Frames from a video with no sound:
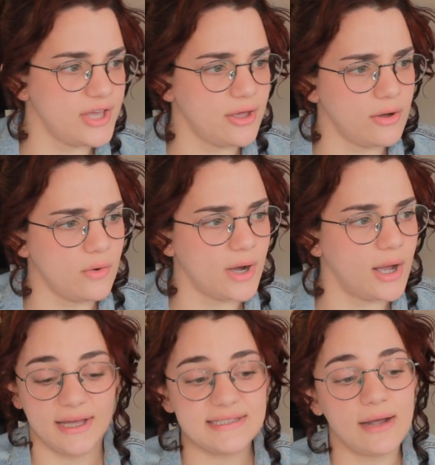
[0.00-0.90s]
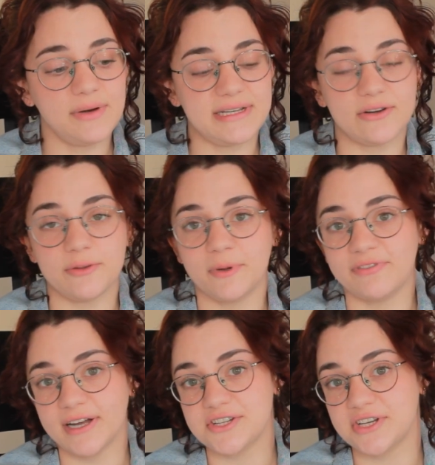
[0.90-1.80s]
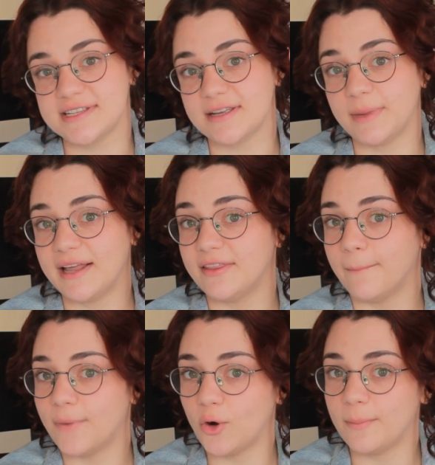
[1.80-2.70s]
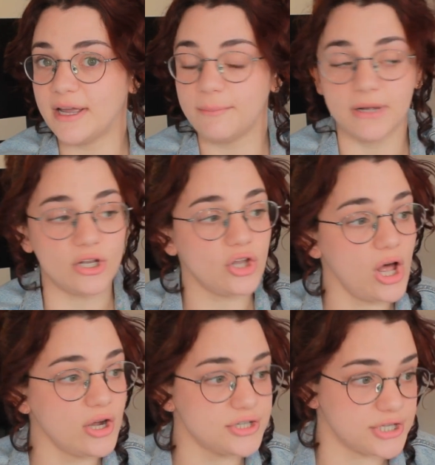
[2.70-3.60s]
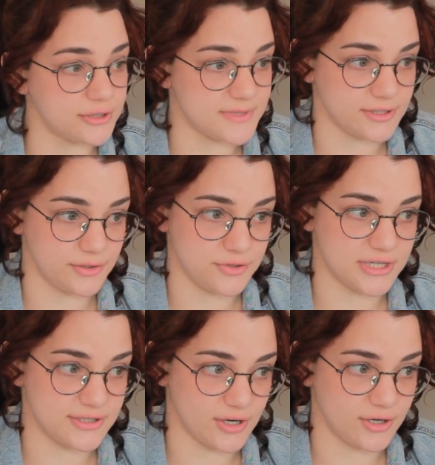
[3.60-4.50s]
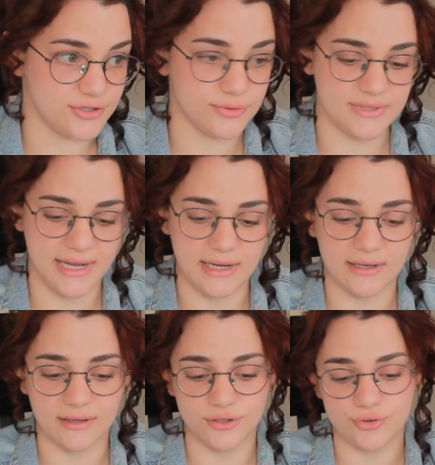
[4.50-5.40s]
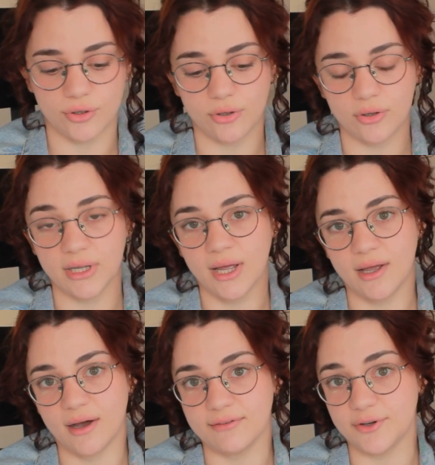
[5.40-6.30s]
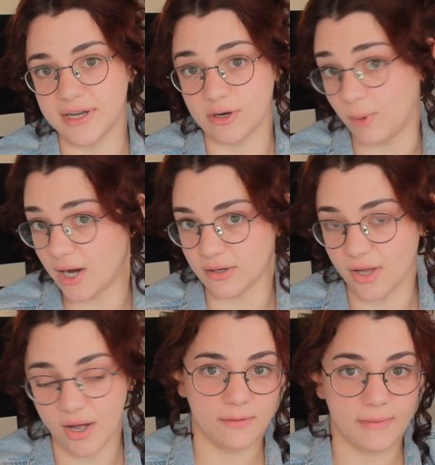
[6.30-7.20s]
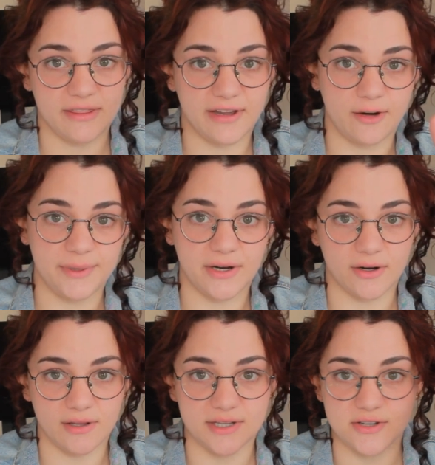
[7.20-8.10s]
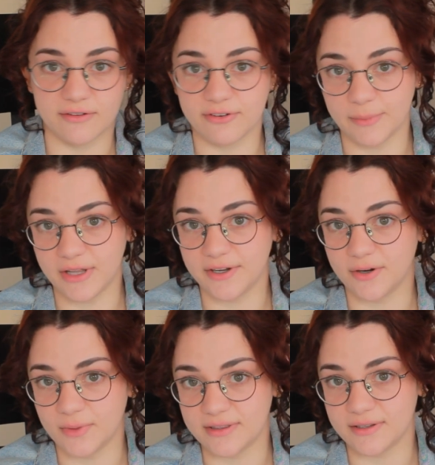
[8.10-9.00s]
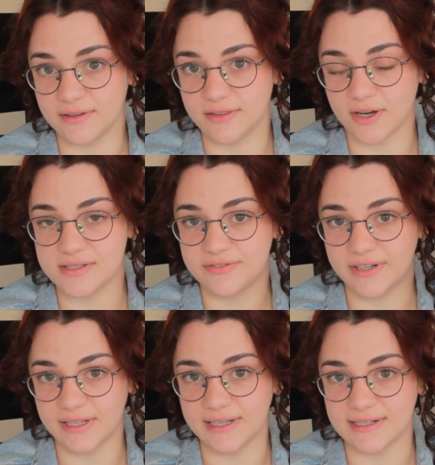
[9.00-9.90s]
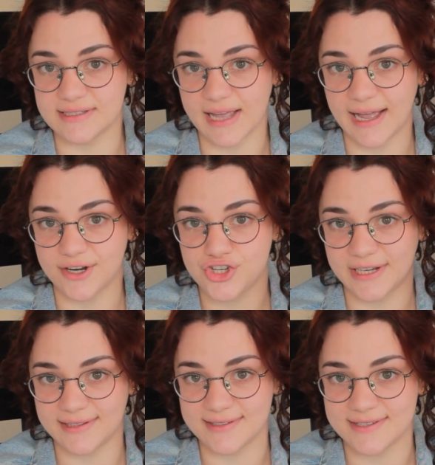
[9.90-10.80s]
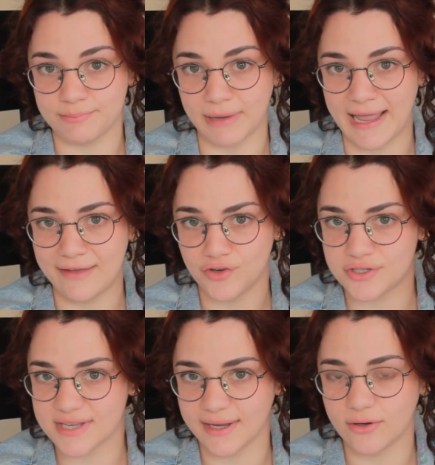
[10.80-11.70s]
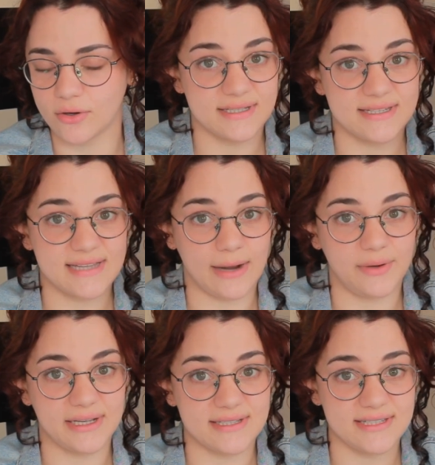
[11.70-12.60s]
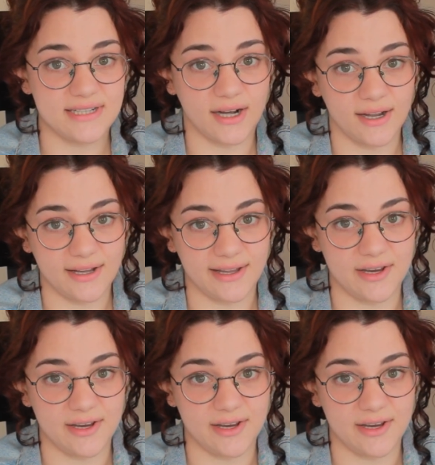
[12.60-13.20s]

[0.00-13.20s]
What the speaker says: you. That's how we deal with perfectionism in the moment, but long-term solutions are to take control of your inner monologue. My therapy girlies are familiar with the thoughts, feelings, actions, behavior cycle. This is how we get stuck